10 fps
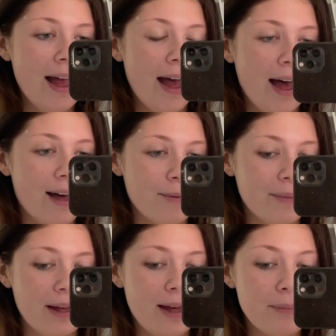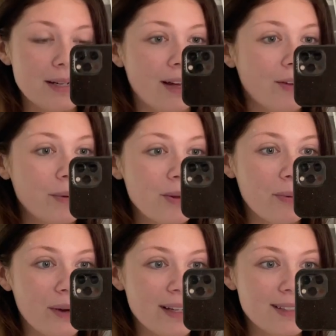Um, but definitely when the
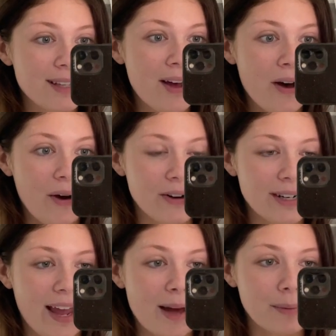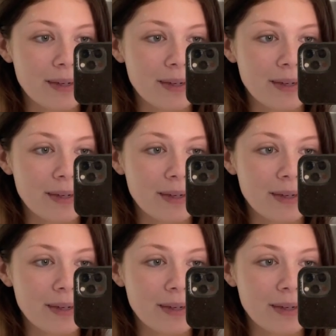boys are in camp,